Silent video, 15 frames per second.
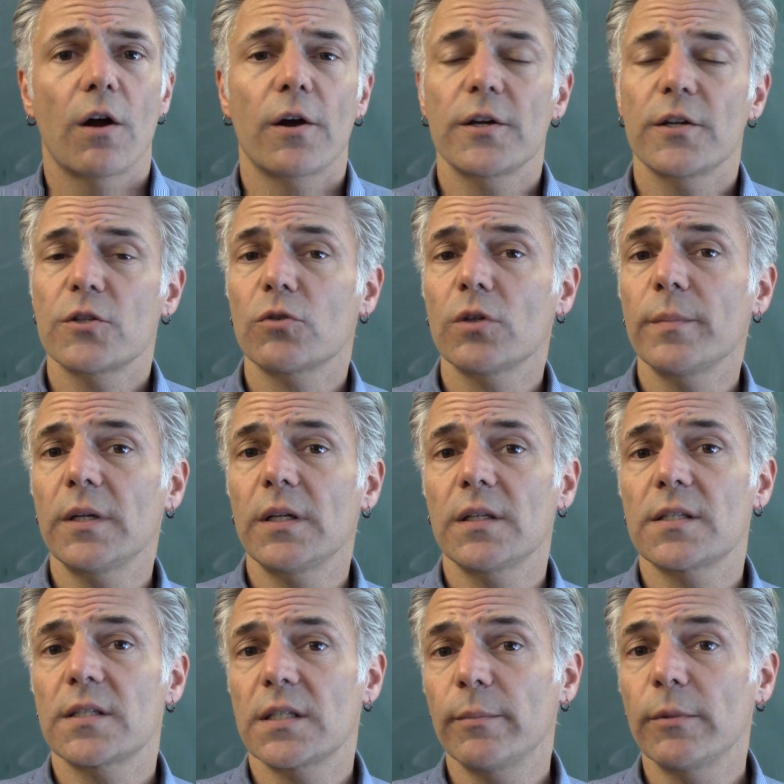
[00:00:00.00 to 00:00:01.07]
are
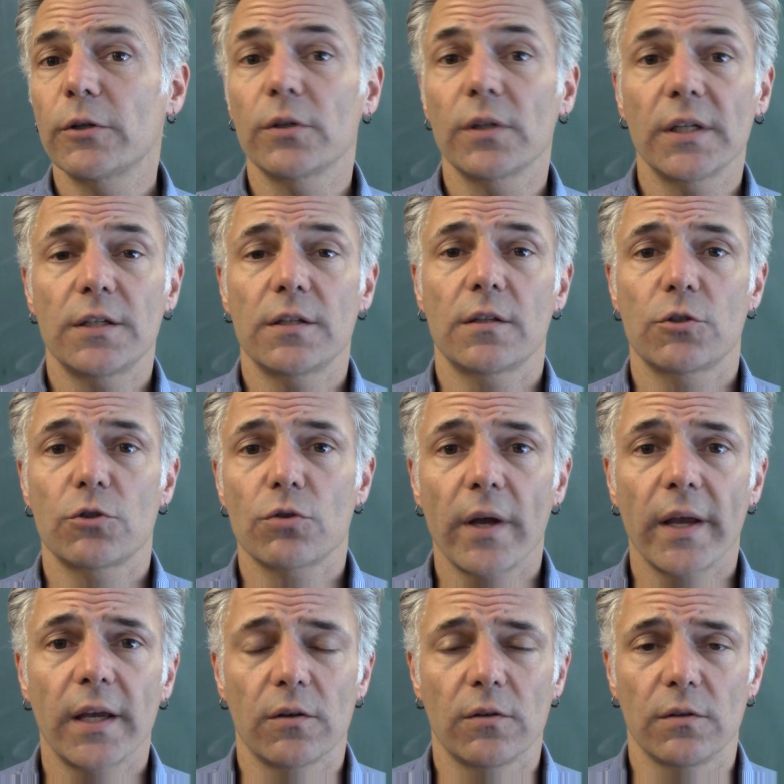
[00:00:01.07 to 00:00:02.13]
distributed similarly to the
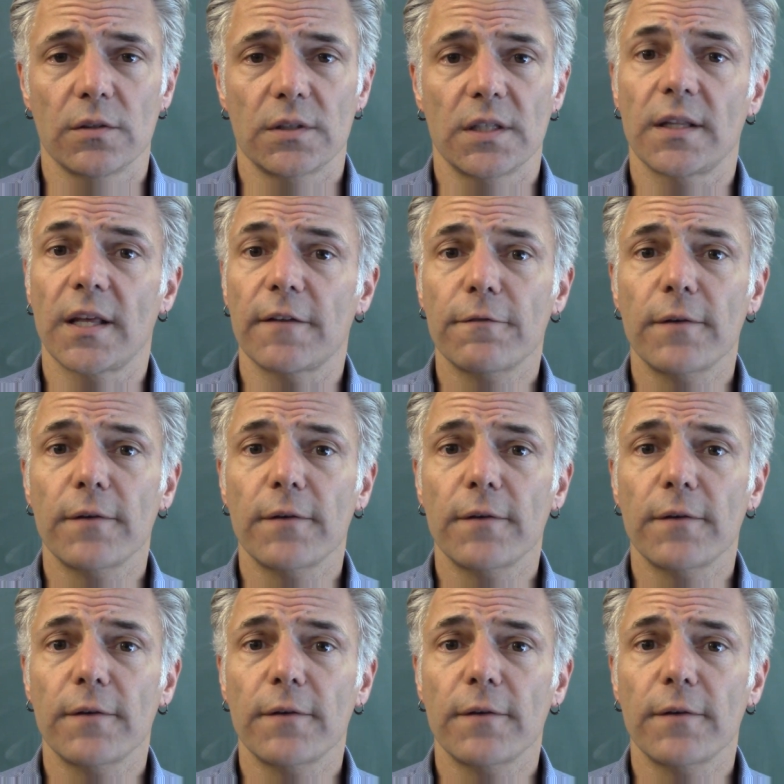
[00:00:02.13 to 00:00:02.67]
triangles in that